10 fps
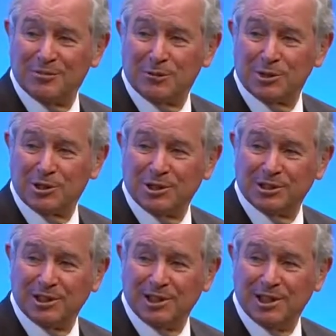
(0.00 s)

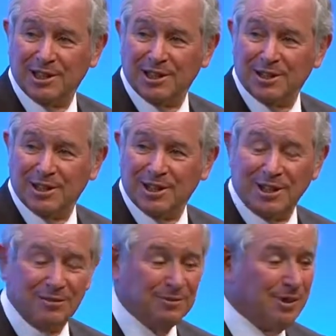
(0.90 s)
unfortunately
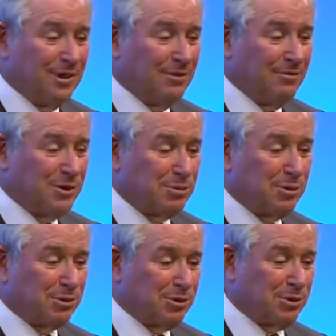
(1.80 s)

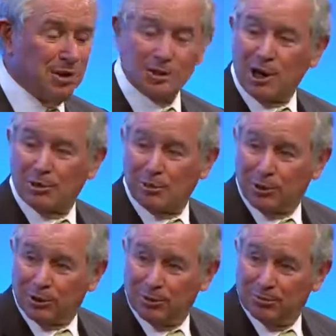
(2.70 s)
visible to the entire
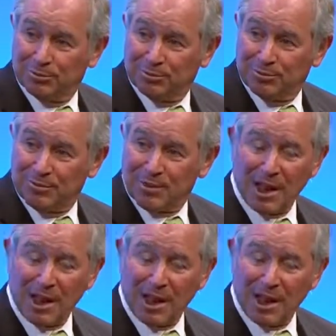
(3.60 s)
world. Yeah.